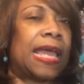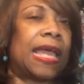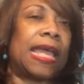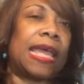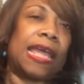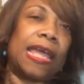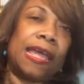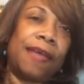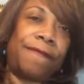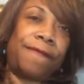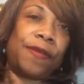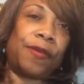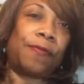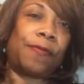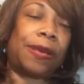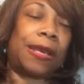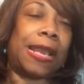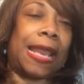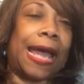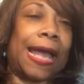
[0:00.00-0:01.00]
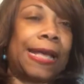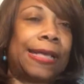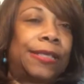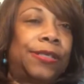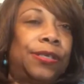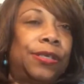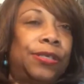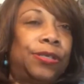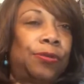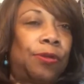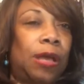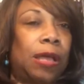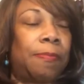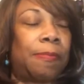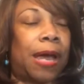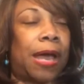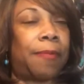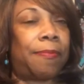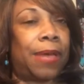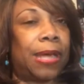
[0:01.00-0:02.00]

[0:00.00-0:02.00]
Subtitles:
if you would like to join my